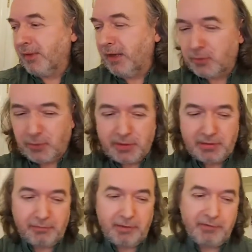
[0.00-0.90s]
It's also
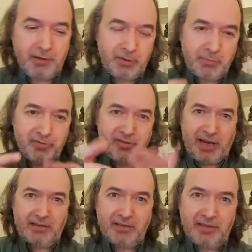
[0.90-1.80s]
something very much
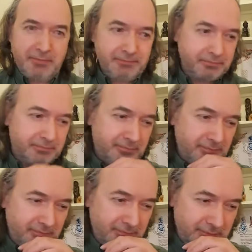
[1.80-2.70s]
projected
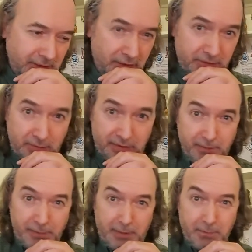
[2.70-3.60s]
onto other
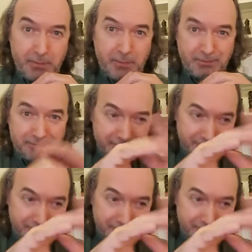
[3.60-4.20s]
people.